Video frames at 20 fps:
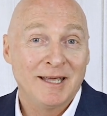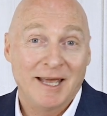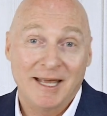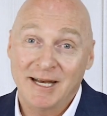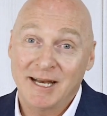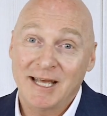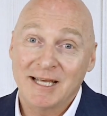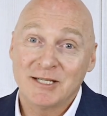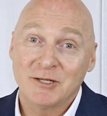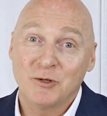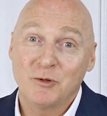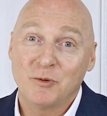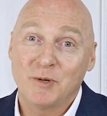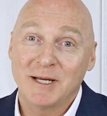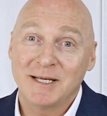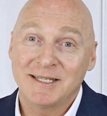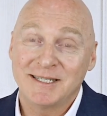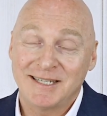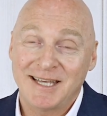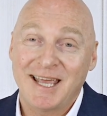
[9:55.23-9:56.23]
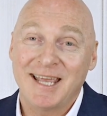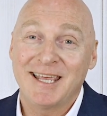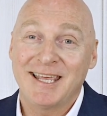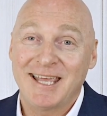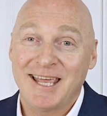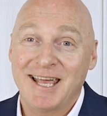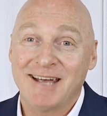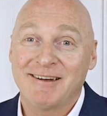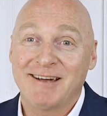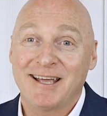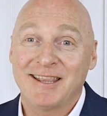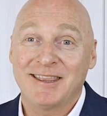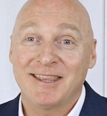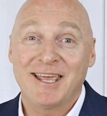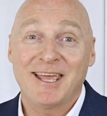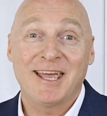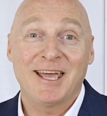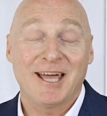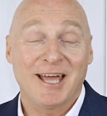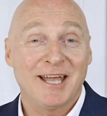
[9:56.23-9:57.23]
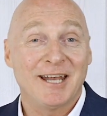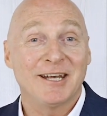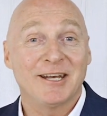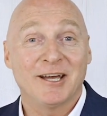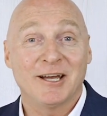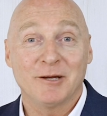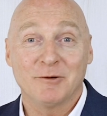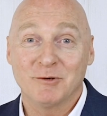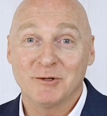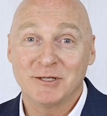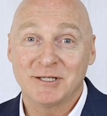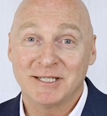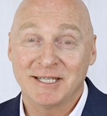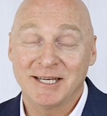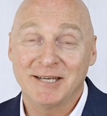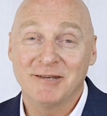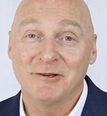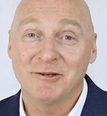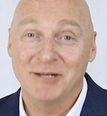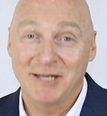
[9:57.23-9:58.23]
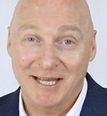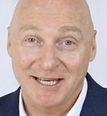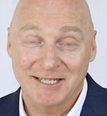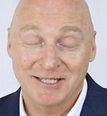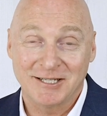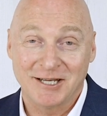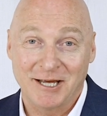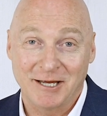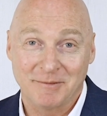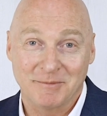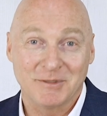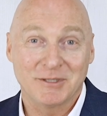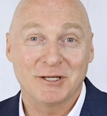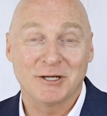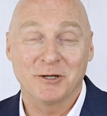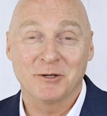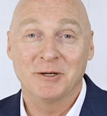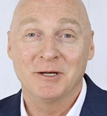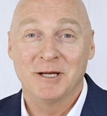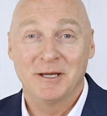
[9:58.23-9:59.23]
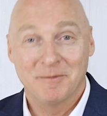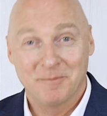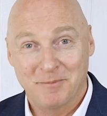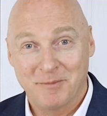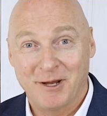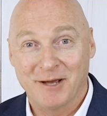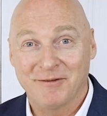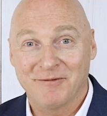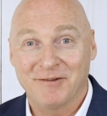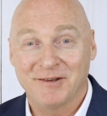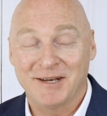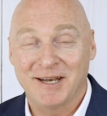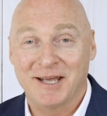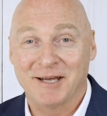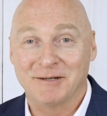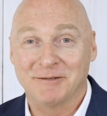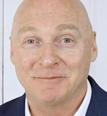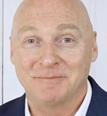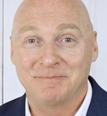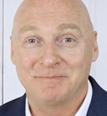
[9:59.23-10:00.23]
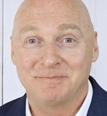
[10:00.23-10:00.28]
And as always, take care out there, and I will see you next time. So bye for now.